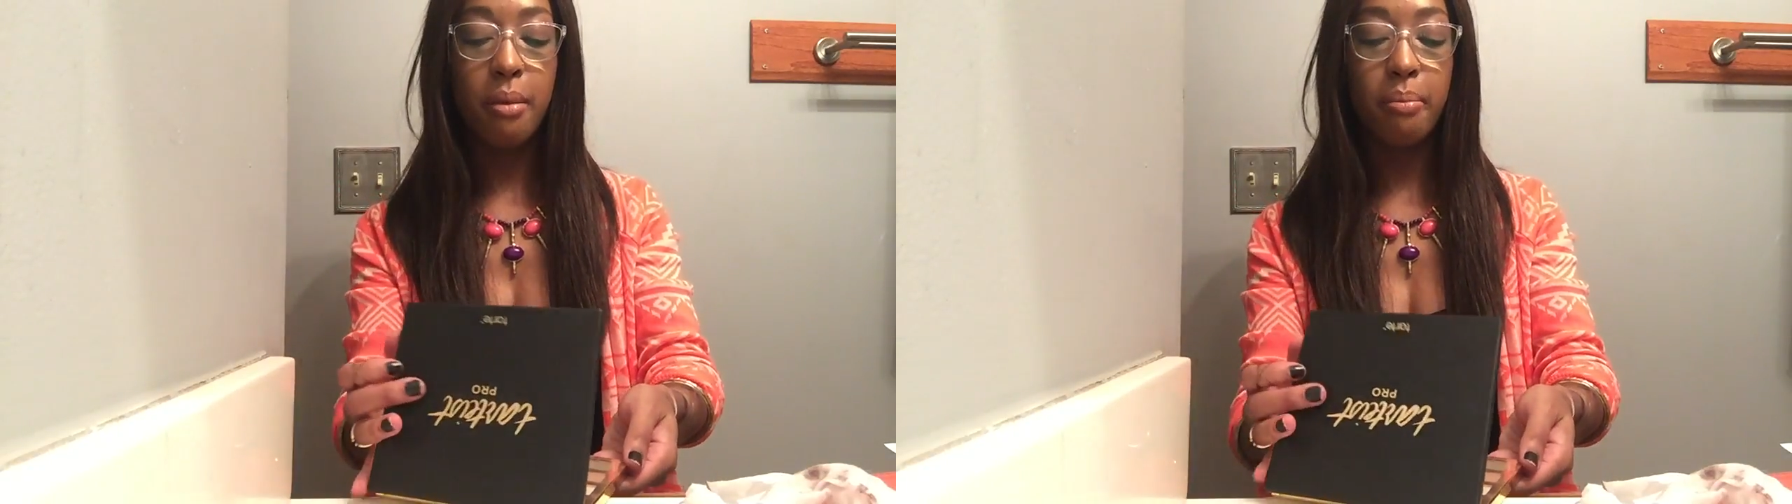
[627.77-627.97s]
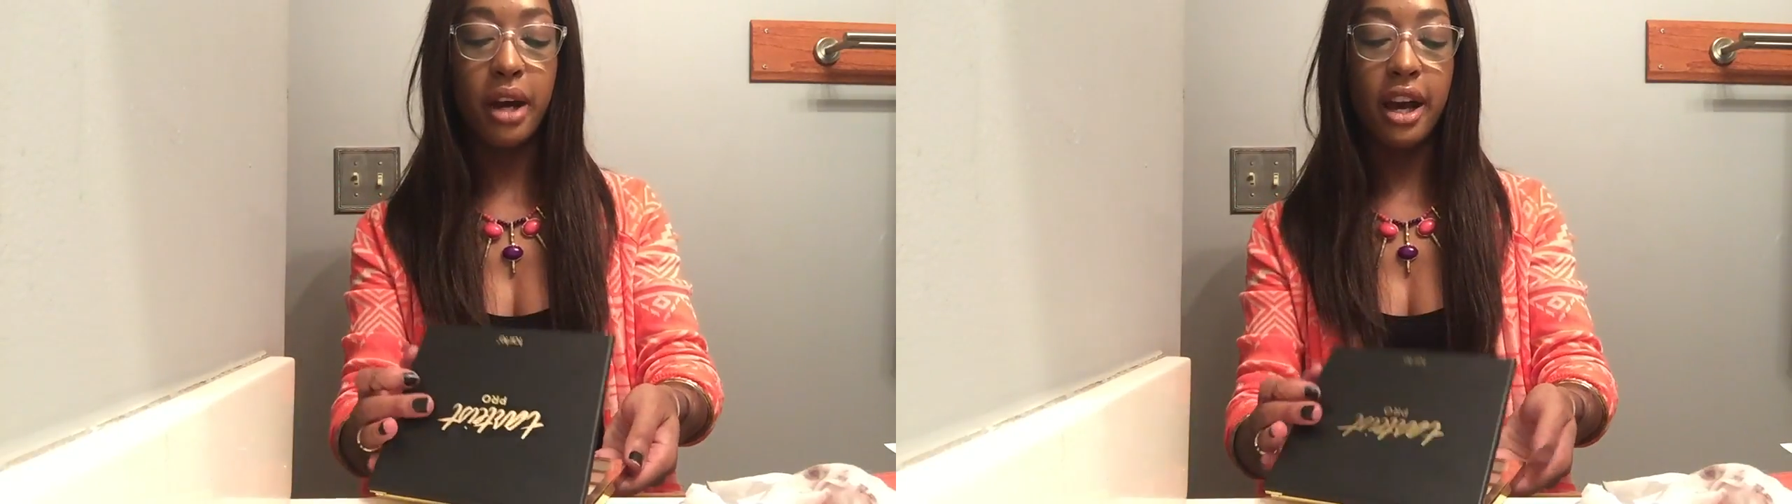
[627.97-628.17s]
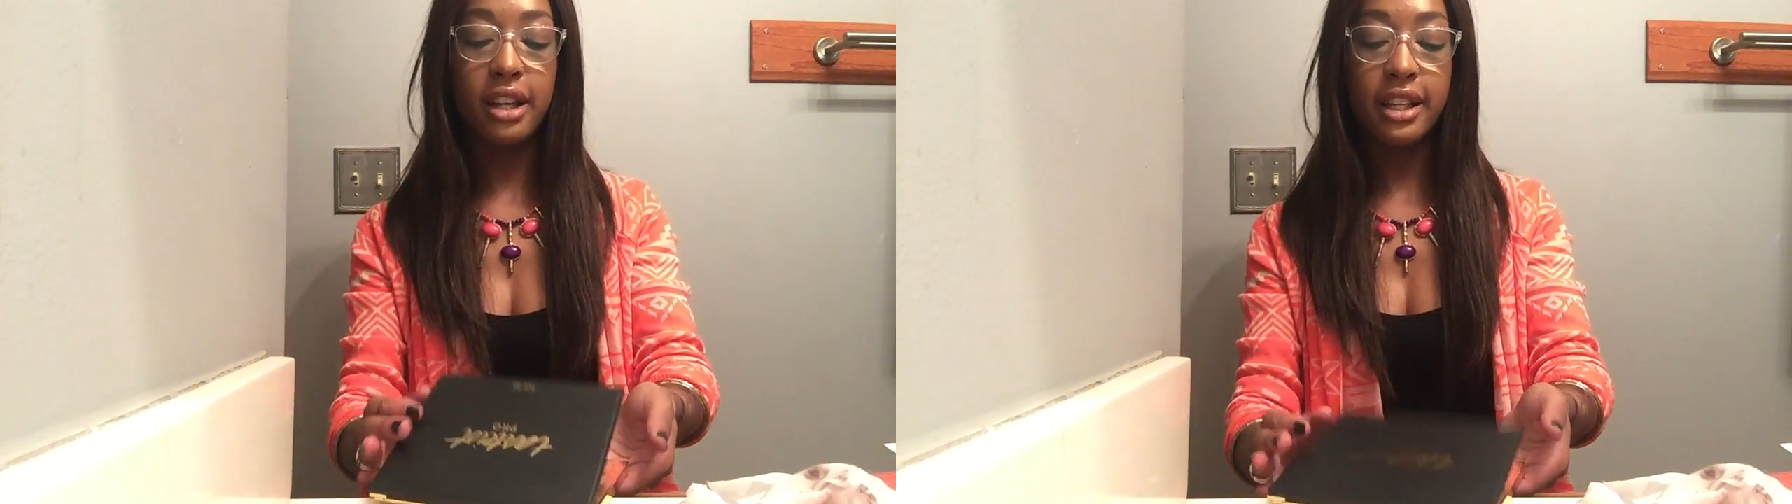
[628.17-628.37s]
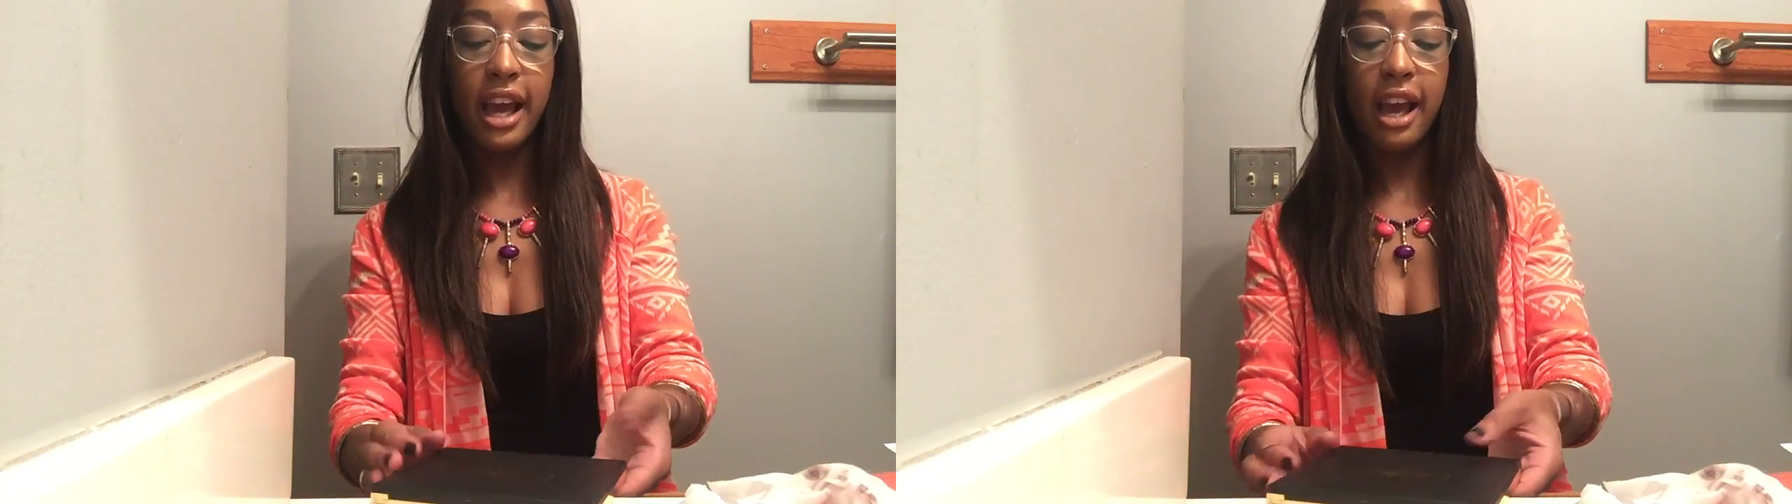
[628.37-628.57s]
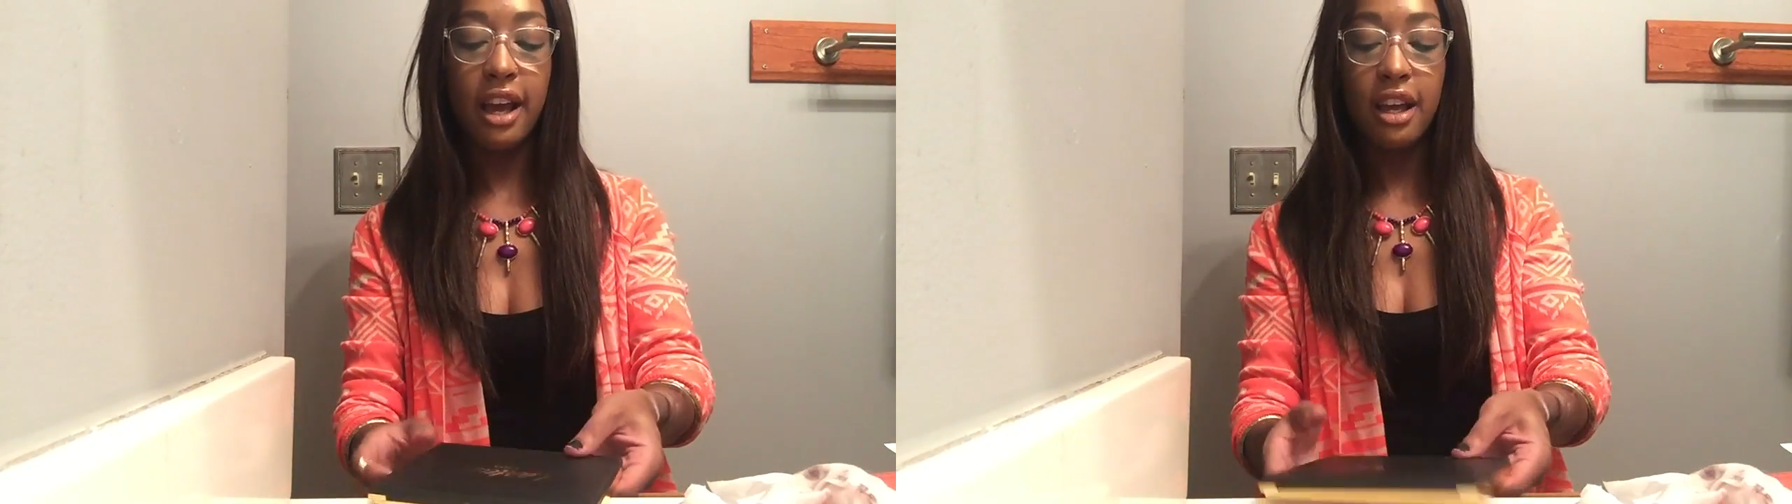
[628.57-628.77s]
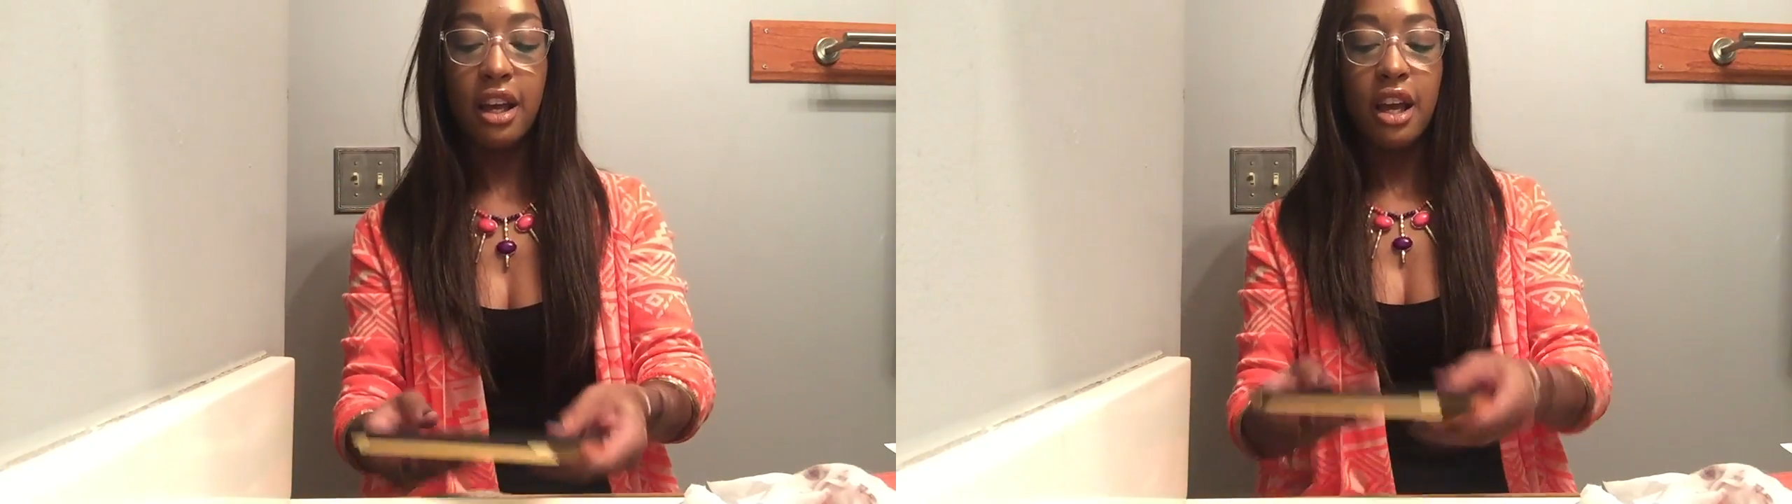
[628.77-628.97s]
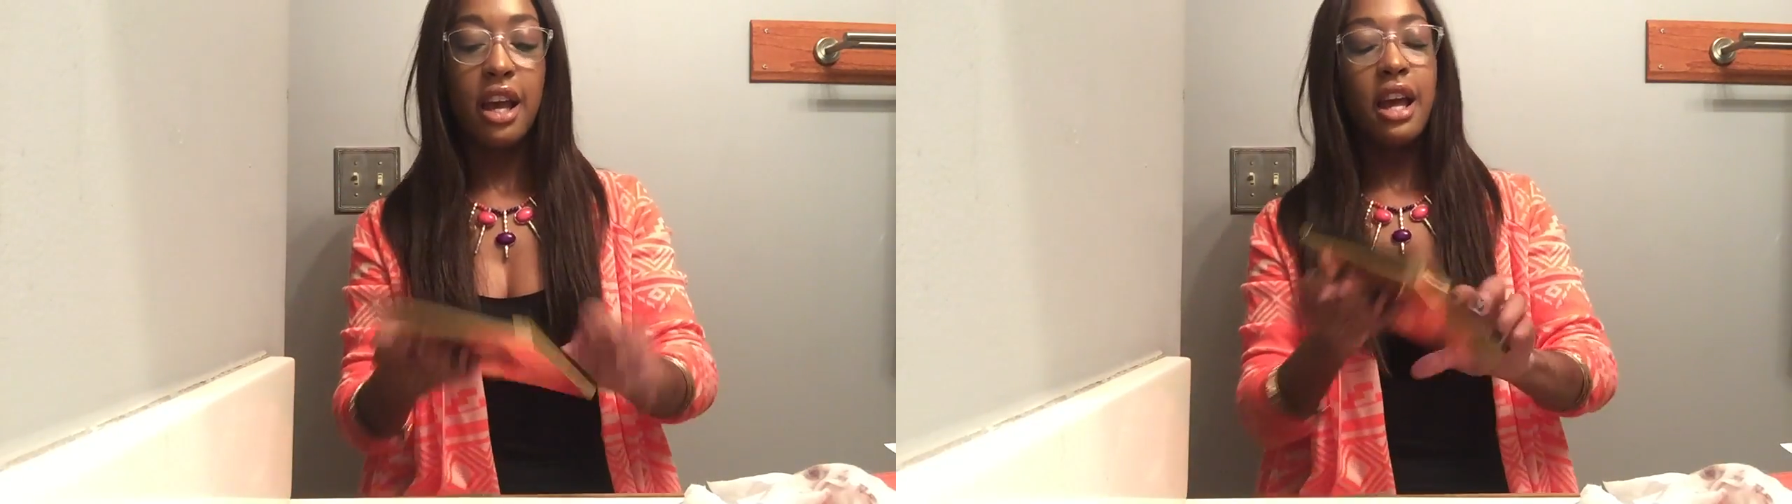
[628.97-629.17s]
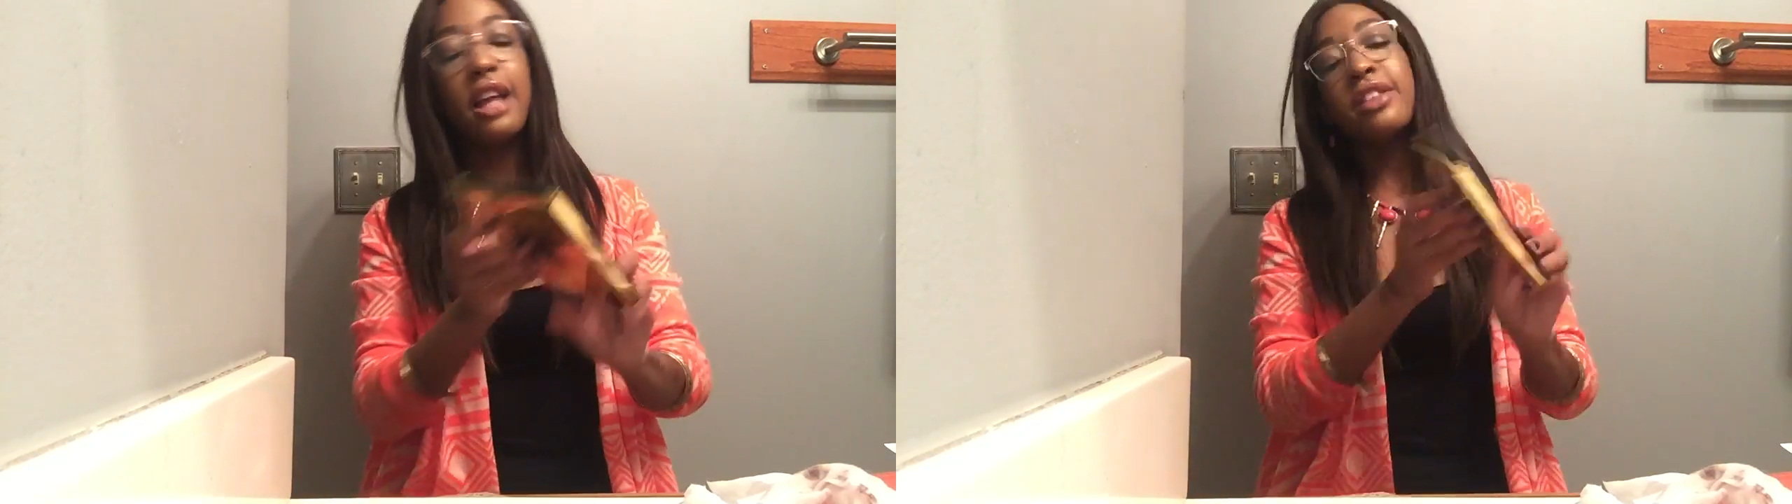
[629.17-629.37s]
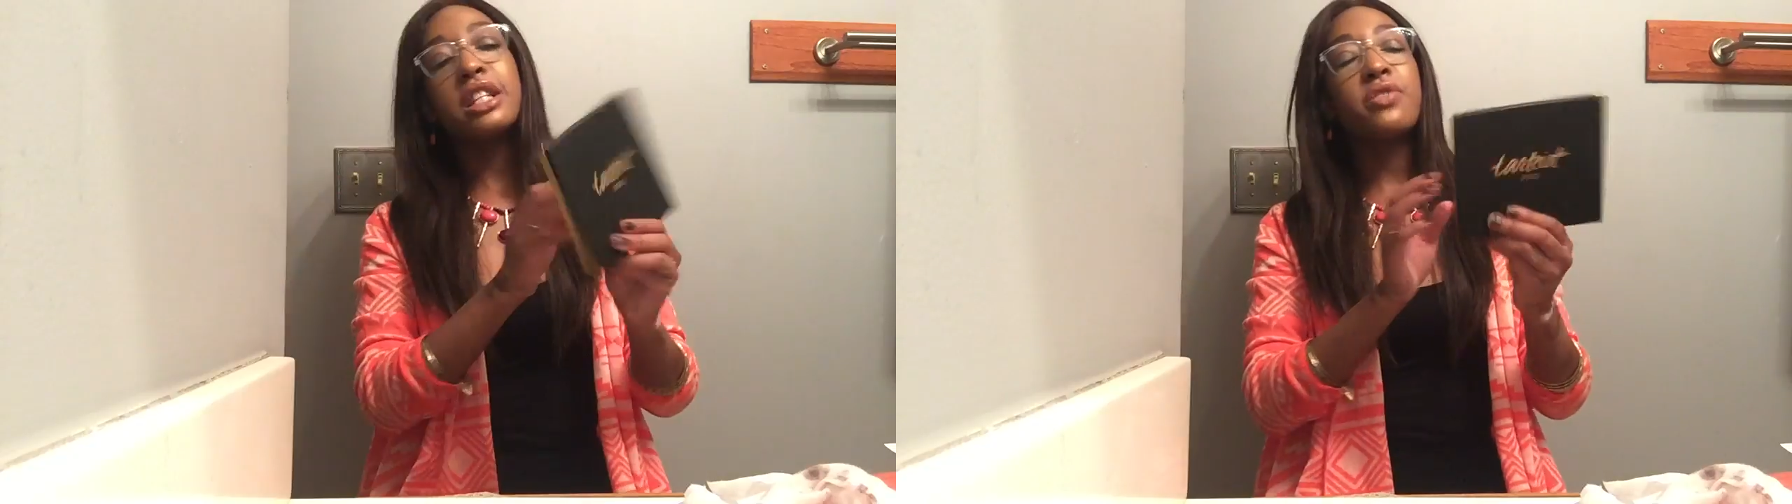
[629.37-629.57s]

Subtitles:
But yeah. And this